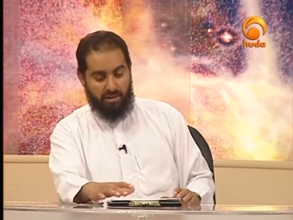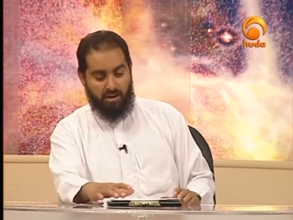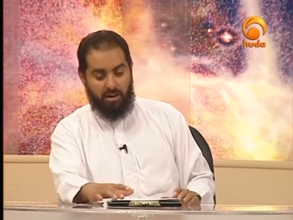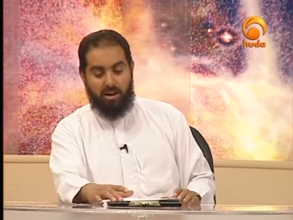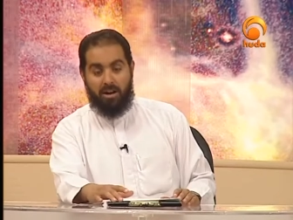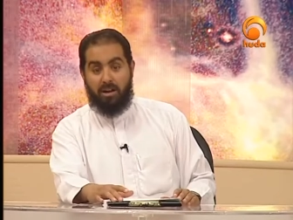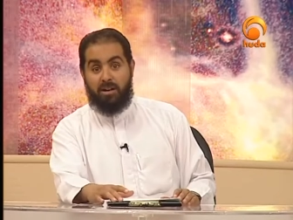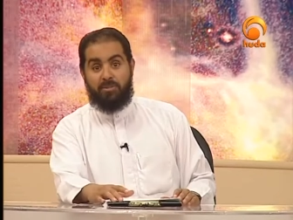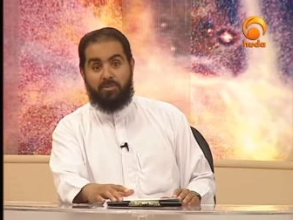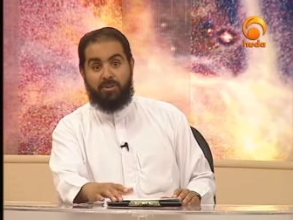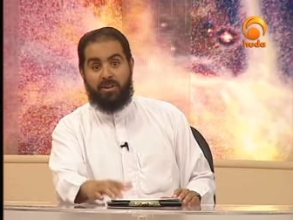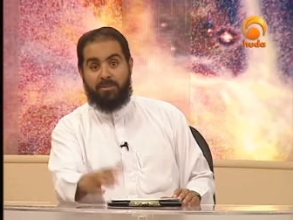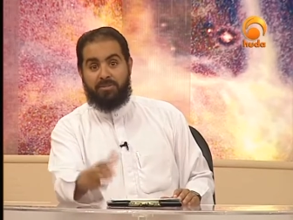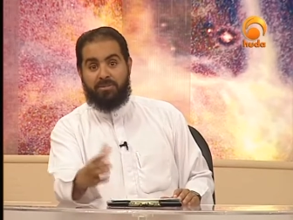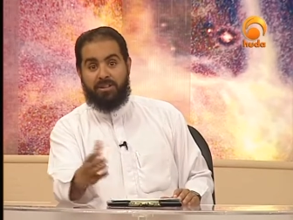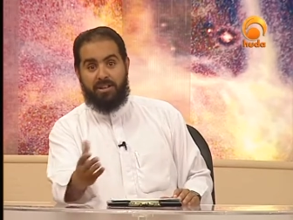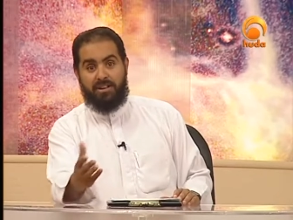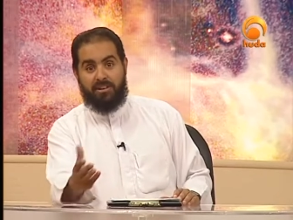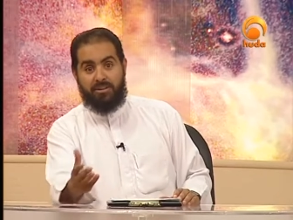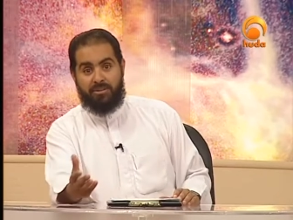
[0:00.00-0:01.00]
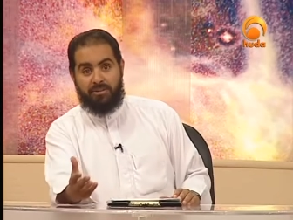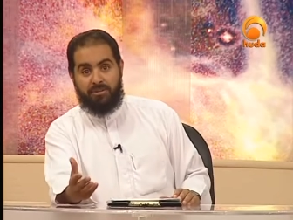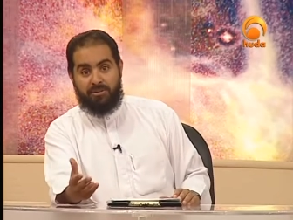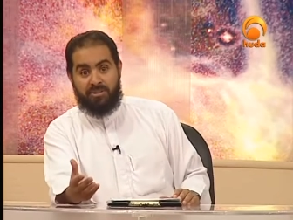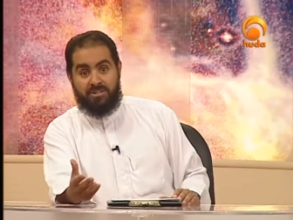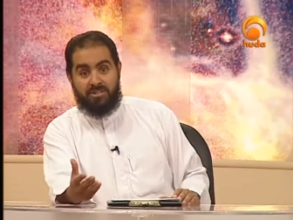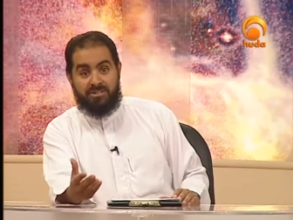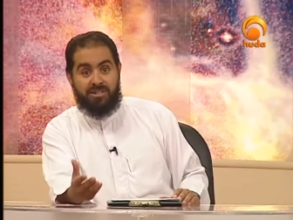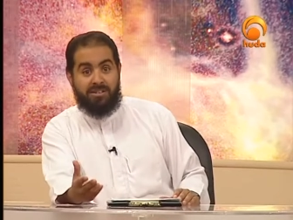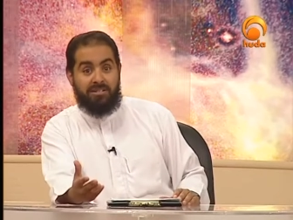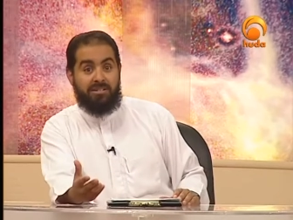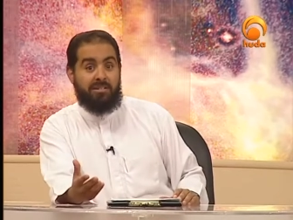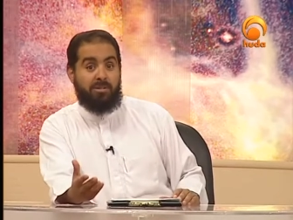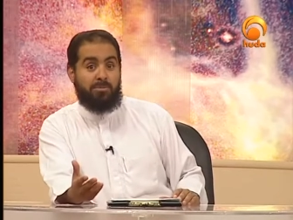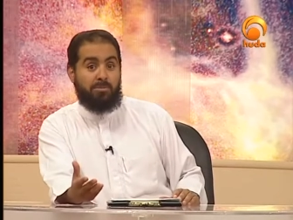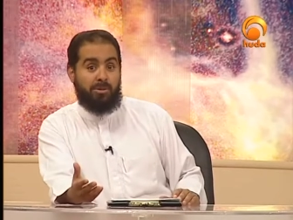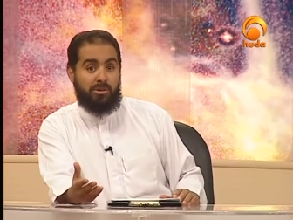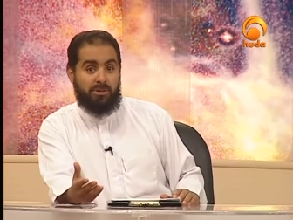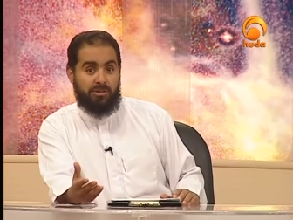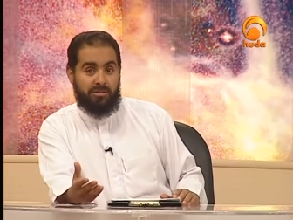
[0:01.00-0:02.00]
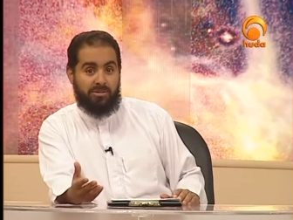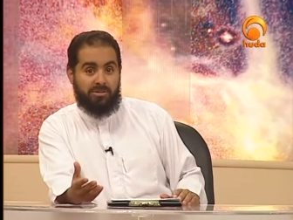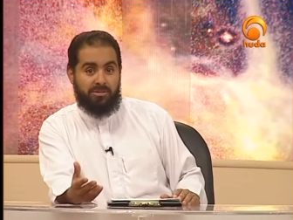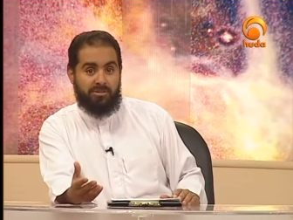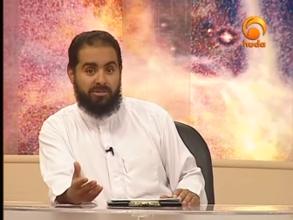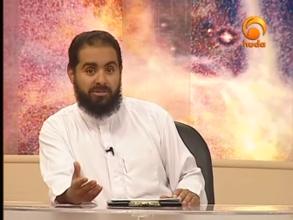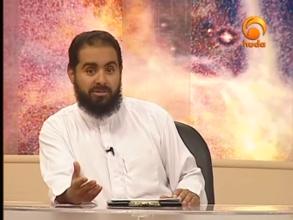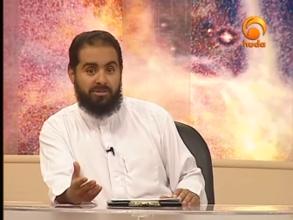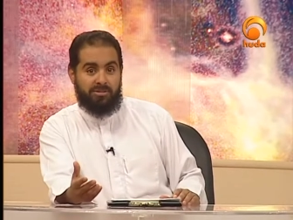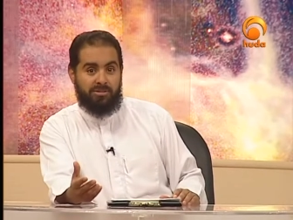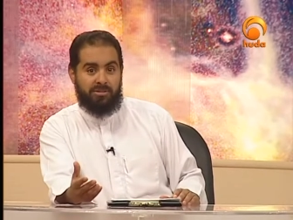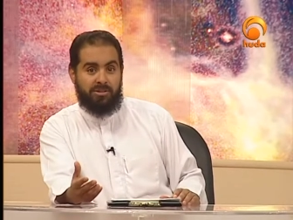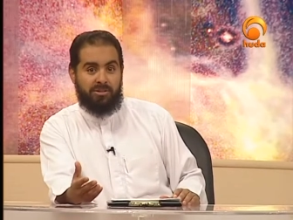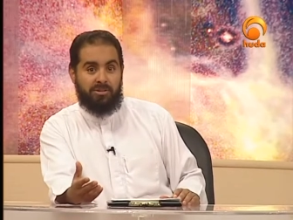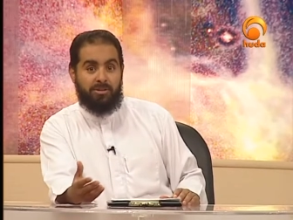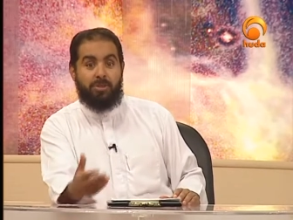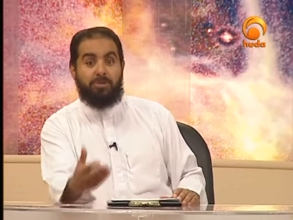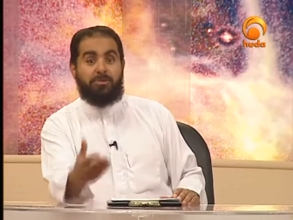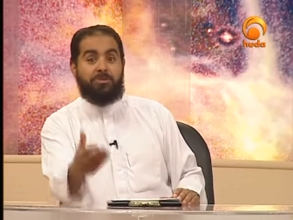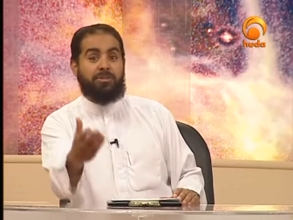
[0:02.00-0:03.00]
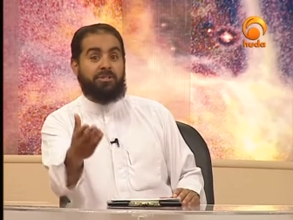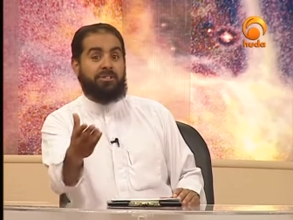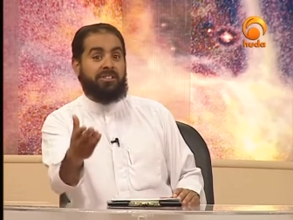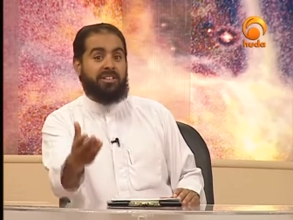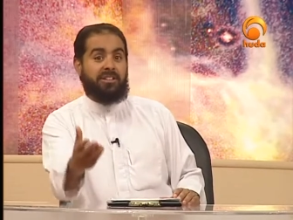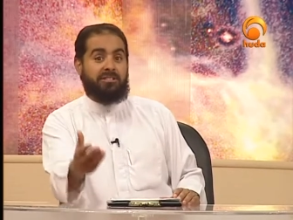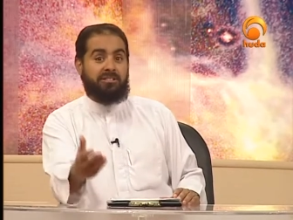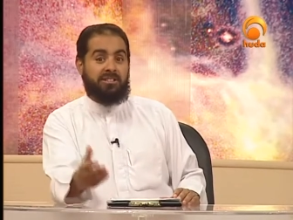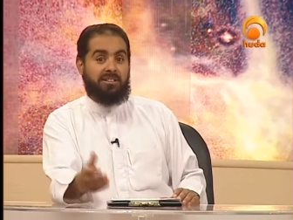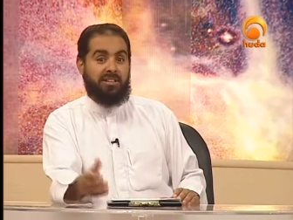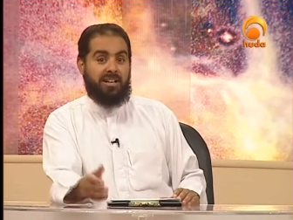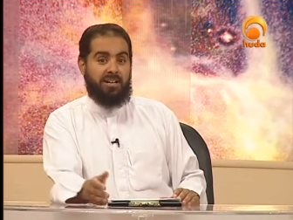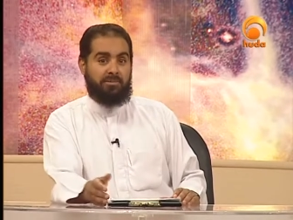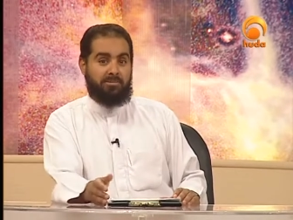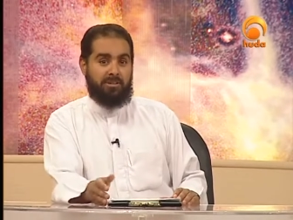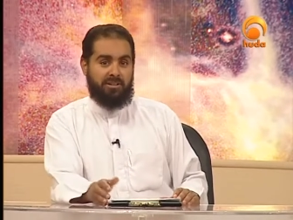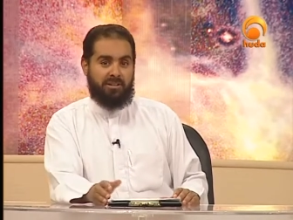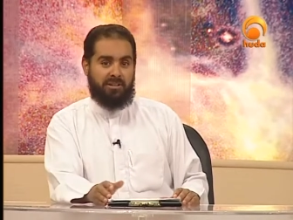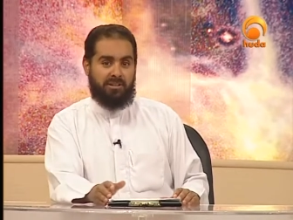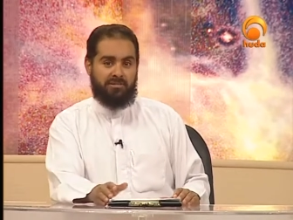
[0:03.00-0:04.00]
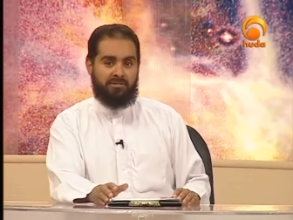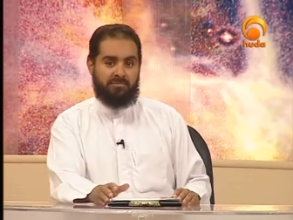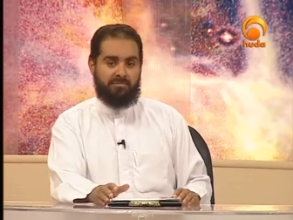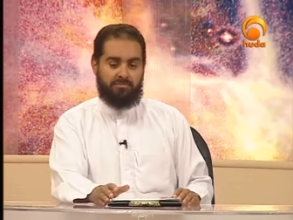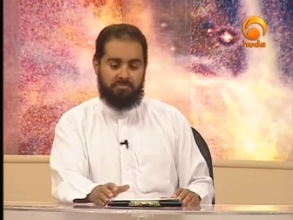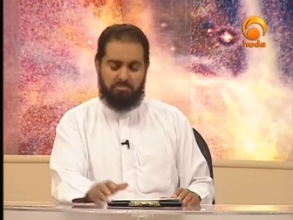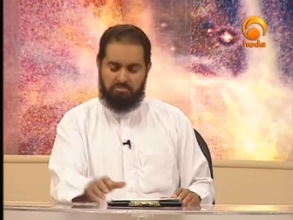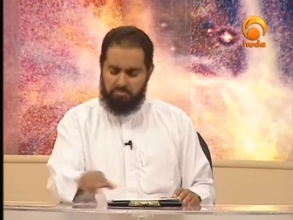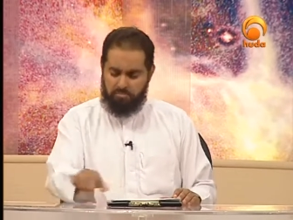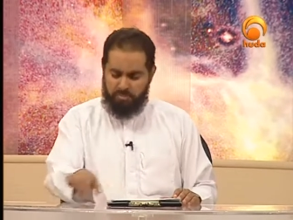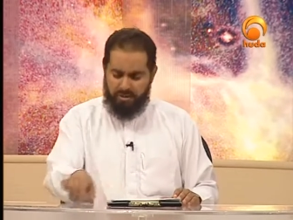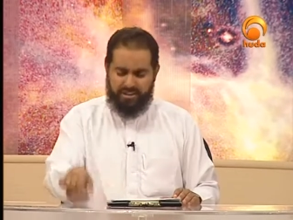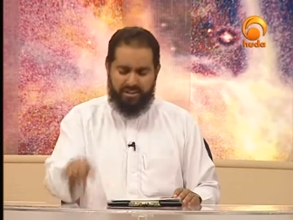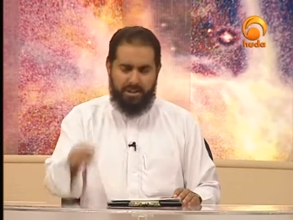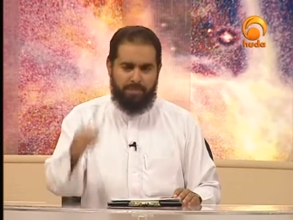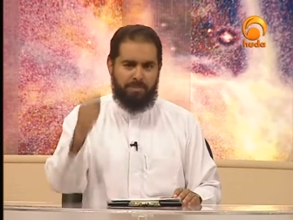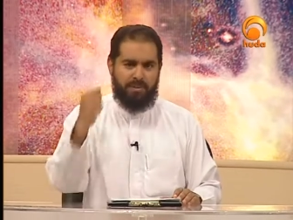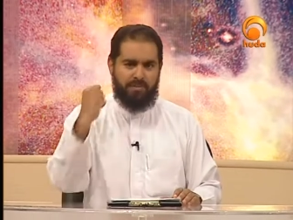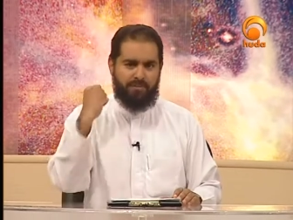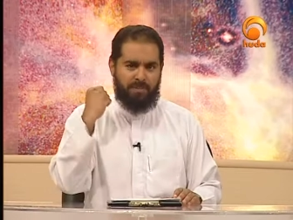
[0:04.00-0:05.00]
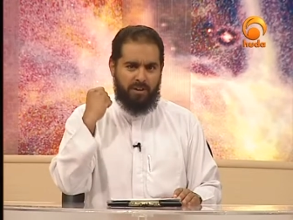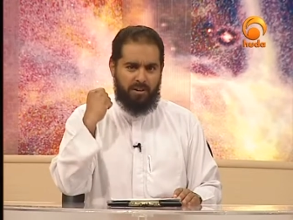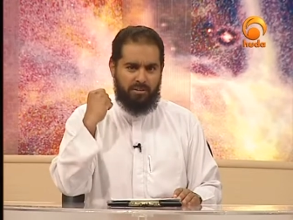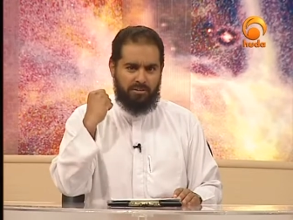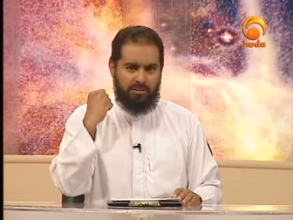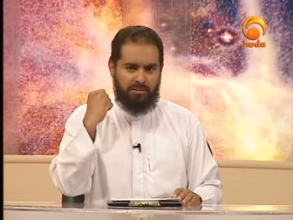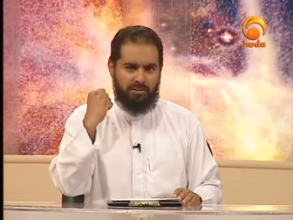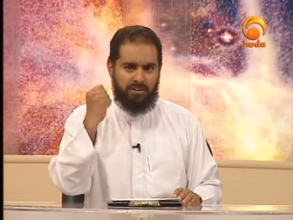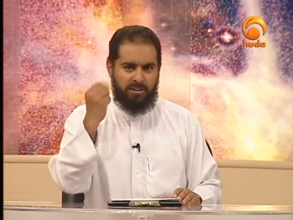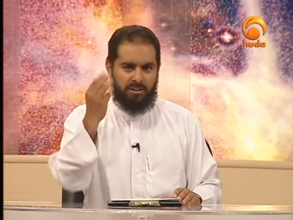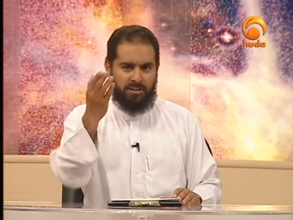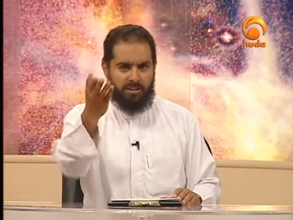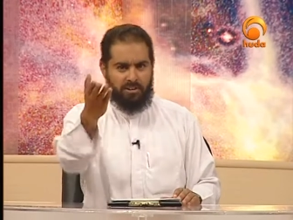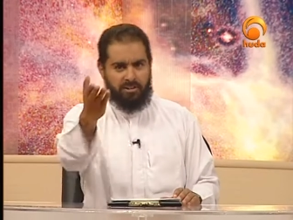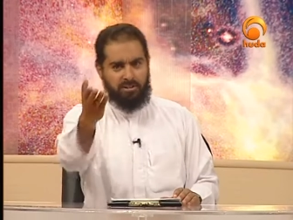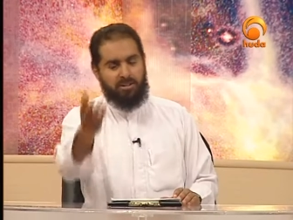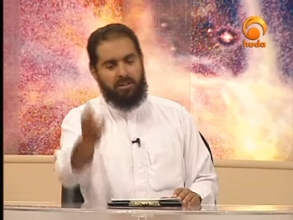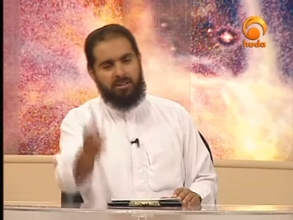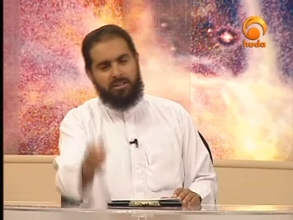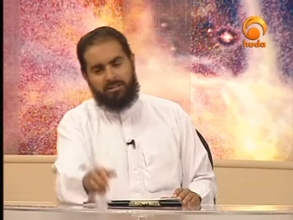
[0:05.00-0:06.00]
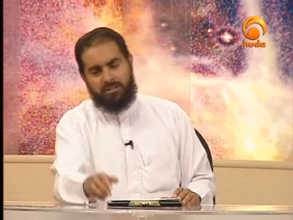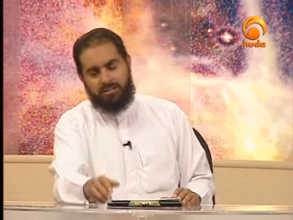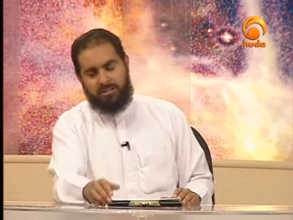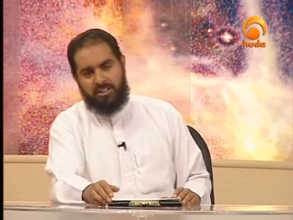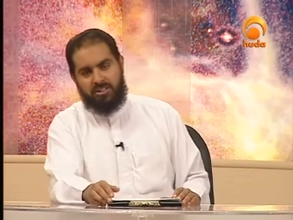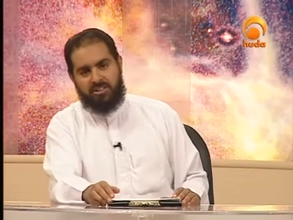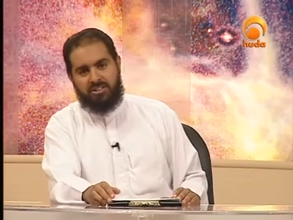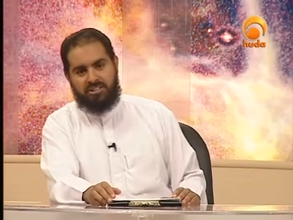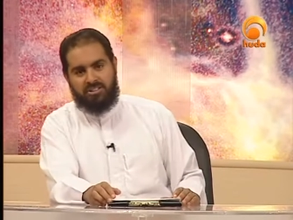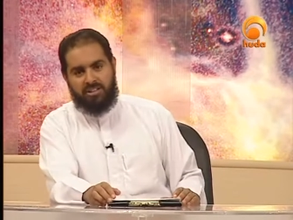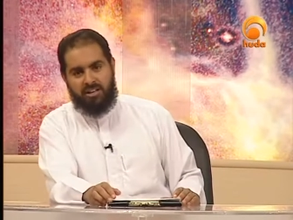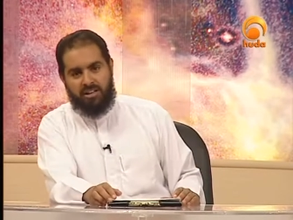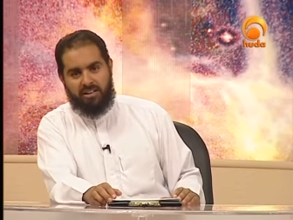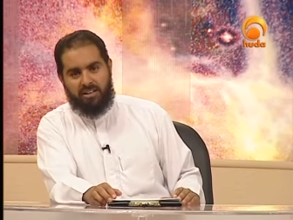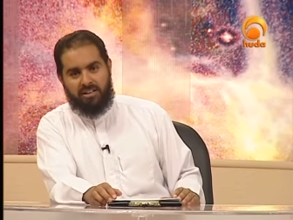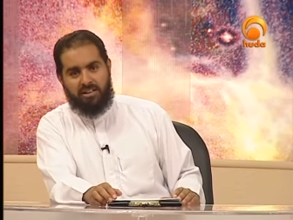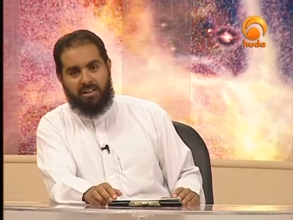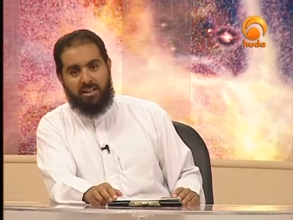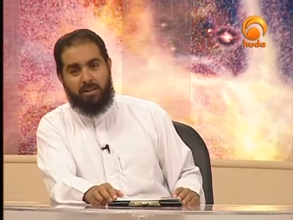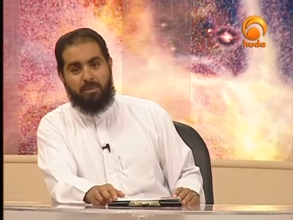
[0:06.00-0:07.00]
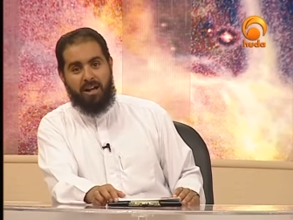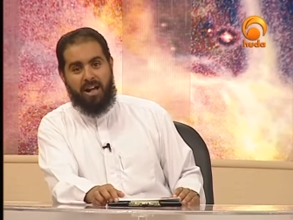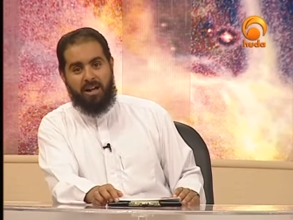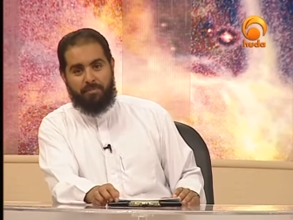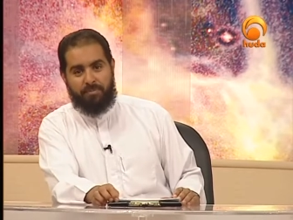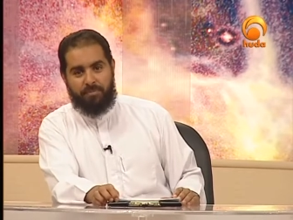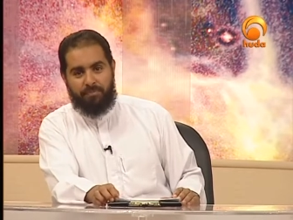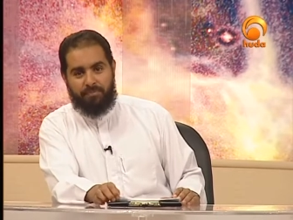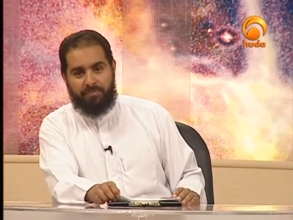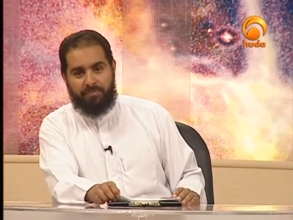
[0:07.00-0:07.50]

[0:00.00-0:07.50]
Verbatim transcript: All of what I'm telling you, it's there in the books. Go to your nearest library. Pick up the phone. Call your nearest sheikh and imam.